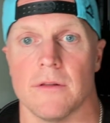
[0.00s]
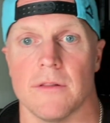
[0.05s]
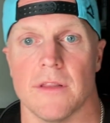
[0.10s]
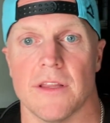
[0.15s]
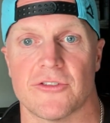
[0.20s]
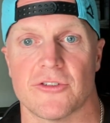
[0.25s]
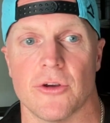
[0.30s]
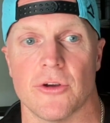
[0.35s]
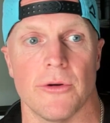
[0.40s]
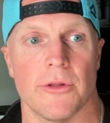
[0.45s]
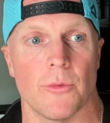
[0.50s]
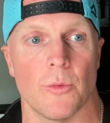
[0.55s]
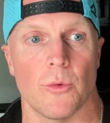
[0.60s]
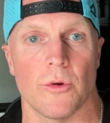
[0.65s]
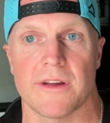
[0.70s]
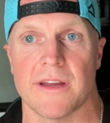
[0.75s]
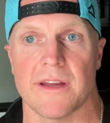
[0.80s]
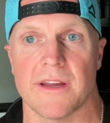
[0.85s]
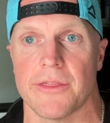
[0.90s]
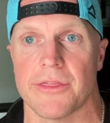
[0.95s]
Let's go to
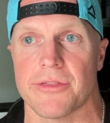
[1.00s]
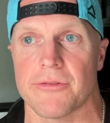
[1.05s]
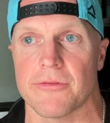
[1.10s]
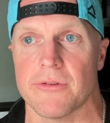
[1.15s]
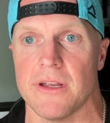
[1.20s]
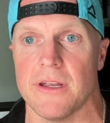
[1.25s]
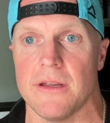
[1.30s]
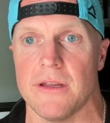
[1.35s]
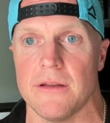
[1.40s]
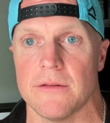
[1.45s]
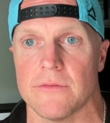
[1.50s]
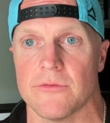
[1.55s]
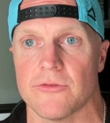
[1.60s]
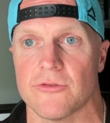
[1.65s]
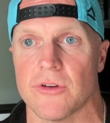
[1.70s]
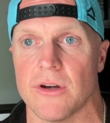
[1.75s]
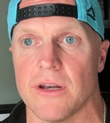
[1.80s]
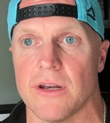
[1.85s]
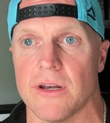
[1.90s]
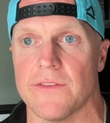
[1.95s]
workout 3.
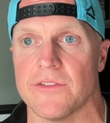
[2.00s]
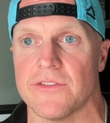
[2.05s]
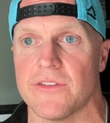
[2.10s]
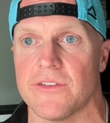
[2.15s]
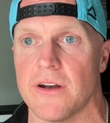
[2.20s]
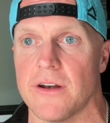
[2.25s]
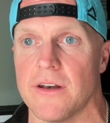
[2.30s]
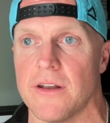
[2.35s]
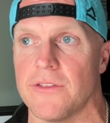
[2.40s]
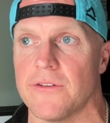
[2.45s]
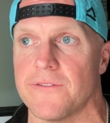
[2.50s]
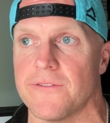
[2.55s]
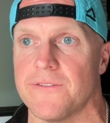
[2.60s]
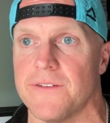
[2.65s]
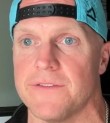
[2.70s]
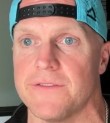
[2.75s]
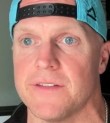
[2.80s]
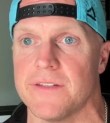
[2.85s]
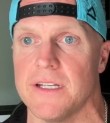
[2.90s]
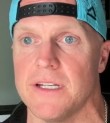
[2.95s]
Trying to get this done under
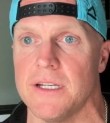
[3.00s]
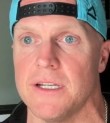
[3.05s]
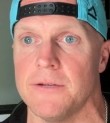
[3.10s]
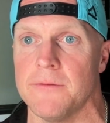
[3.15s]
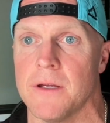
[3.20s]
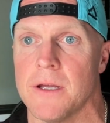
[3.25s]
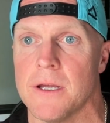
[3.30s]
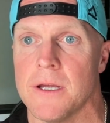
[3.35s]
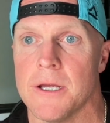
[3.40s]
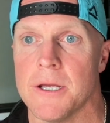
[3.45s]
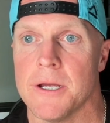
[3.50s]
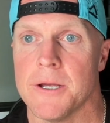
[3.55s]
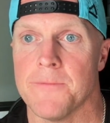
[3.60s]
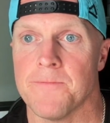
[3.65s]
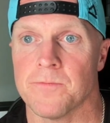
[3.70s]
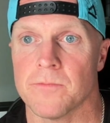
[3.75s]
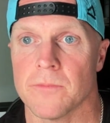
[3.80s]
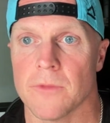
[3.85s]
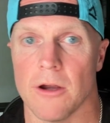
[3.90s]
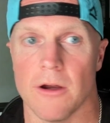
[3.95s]
15.
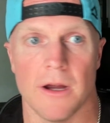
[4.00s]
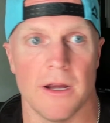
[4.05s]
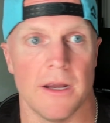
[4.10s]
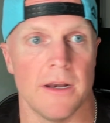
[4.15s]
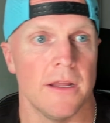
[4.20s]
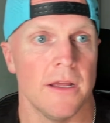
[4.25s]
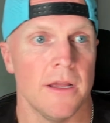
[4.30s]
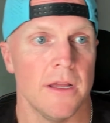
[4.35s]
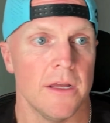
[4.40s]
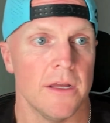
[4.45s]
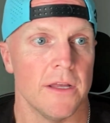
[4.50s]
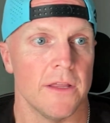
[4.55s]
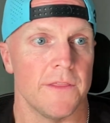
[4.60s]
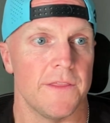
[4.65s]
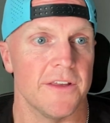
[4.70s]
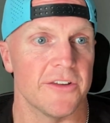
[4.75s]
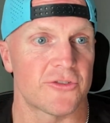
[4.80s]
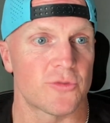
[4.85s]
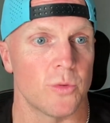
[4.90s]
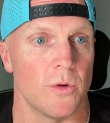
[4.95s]
All right.
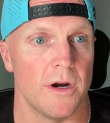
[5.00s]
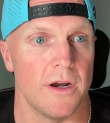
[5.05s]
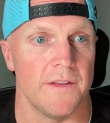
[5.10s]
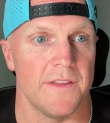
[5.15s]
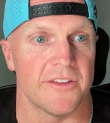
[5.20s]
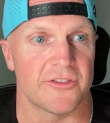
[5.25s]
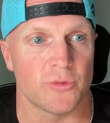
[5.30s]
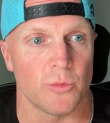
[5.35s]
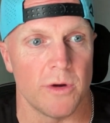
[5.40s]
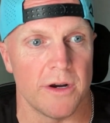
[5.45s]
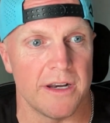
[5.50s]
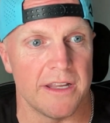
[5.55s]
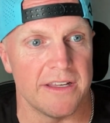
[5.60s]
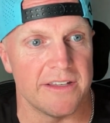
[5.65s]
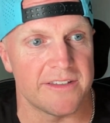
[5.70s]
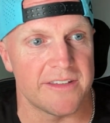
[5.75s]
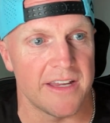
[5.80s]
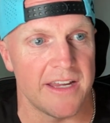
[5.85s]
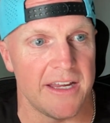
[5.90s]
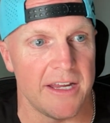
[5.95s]
This one is
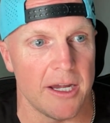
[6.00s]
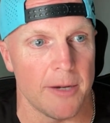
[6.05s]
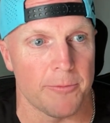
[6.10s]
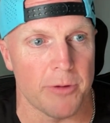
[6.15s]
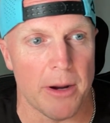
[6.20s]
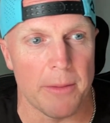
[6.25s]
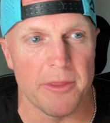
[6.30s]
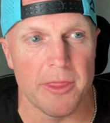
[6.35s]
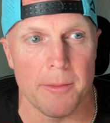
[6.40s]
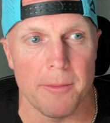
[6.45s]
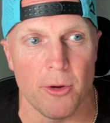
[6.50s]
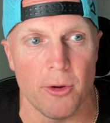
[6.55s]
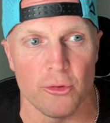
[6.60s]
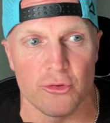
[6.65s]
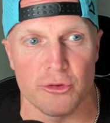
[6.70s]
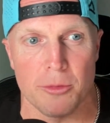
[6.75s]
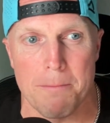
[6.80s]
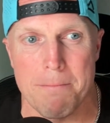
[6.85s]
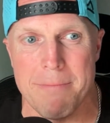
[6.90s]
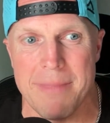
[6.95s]
probably the
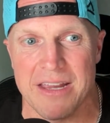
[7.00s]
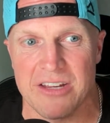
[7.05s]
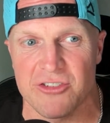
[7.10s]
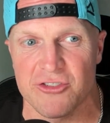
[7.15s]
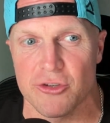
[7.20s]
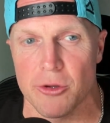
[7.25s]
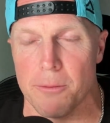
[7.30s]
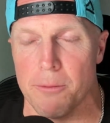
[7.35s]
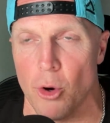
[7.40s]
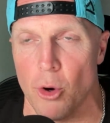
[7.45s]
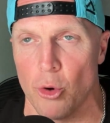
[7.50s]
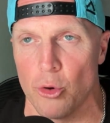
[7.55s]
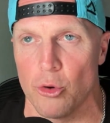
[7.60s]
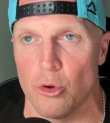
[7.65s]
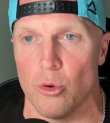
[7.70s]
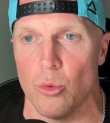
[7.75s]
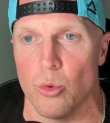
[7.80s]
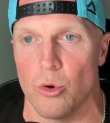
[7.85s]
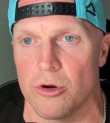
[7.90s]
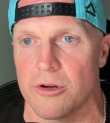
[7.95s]
most mixed
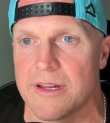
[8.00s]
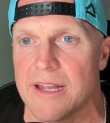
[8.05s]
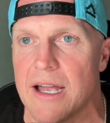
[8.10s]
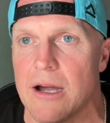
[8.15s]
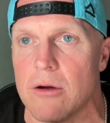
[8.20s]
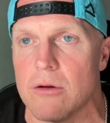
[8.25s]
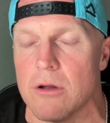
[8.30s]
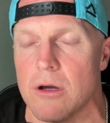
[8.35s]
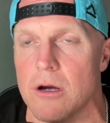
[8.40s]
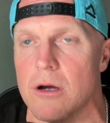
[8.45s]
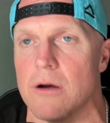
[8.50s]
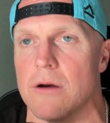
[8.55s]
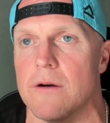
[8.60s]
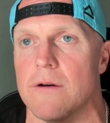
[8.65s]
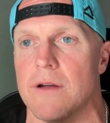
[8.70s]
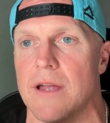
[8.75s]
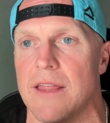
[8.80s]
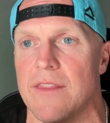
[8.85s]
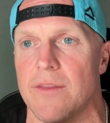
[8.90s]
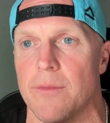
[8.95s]
modal workout,
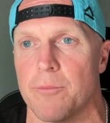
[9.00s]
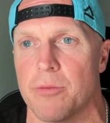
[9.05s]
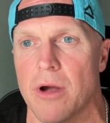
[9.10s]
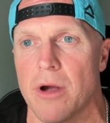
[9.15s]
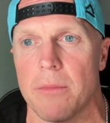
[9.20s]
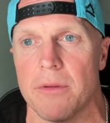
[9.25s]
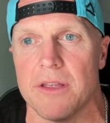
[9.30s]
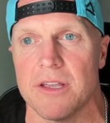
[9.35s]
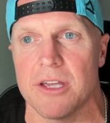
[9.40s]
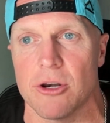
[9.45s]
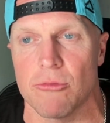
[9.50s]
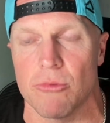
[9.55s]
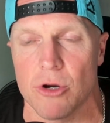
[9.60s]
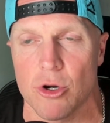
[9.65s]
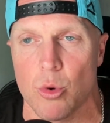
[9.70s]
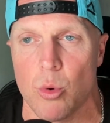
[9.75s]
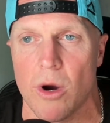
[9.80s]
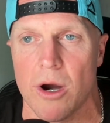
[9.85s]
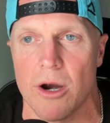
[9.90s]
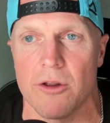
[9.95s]
and probably going to
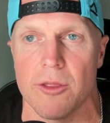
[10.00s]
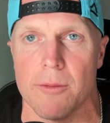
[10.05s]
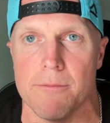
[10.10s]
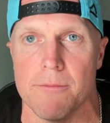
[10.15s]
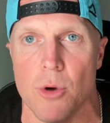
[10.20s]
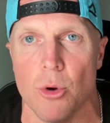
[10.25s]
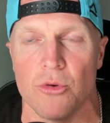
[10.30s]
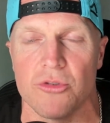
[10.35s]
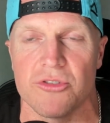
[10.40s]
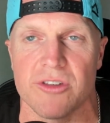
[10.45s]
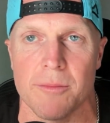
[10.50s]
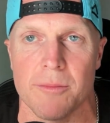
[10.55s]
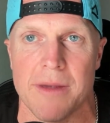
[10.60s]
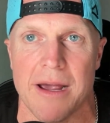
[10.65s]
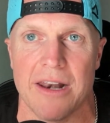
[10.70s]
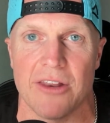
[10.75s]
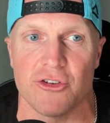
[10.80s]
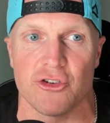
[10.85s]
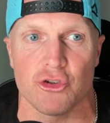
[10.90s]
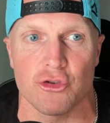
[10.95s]
require the most
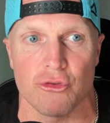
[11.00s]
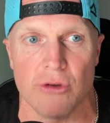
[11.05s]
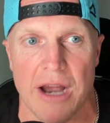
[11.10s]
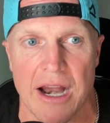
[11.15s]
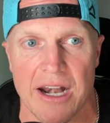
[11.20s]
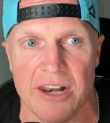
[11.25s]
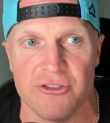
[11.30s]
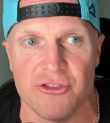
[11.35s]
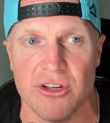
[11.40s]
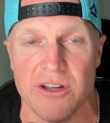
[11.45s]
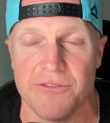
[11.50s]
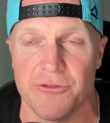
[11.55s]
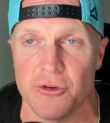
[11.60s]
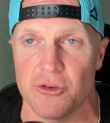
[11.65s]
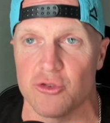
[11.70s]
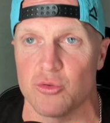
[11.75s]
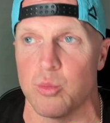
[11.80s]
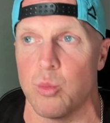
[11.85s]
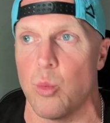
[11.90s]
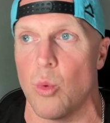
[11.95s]
amount of strategy. If
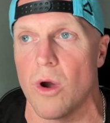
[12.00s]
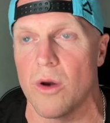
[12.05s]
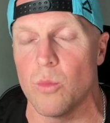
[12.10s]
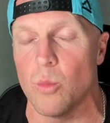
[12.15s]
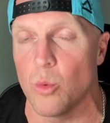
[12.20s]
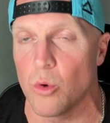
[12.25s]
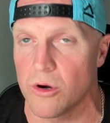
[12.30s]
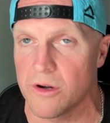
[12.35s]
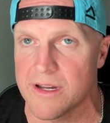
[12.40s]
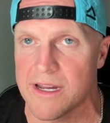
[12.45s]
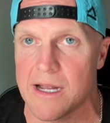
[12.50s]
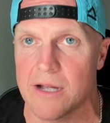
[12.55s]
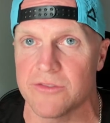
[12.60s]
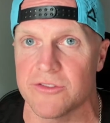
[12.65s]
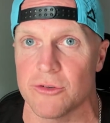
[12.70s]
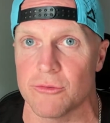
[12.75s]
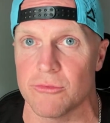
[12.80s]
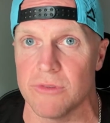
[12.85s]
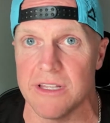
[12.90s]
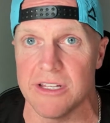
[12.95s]
there's one
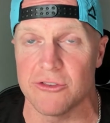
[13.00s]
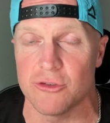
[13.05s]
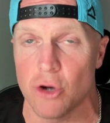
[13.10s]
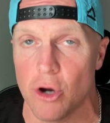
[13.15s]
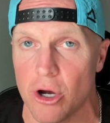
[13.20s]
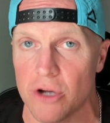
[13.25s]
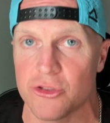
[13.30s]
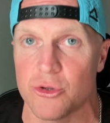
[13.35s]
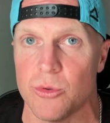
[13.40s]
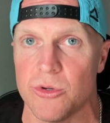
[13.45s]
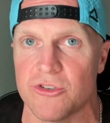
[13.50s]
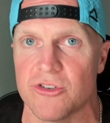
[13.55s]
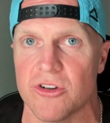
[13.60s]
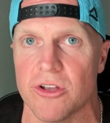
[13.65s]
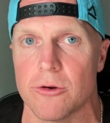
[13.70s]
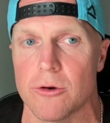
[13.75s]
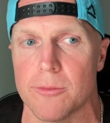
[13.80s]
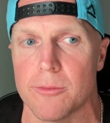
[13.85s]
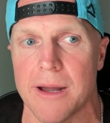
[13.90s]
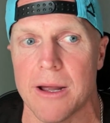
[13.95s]
workout to really talk to each
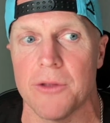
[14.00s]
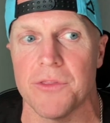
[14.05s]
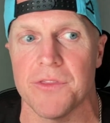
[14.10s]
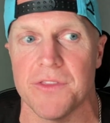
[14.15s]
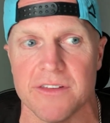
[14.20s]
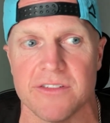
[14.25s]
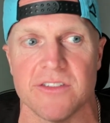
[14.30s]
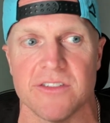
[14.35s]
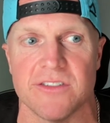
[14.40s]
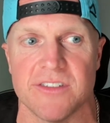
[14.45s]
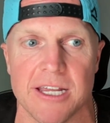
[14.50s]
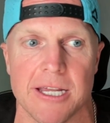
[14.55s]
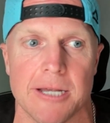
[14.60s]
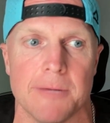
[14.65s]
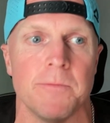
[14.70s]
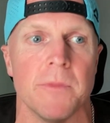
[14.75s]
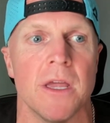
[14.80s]
other about, this is it.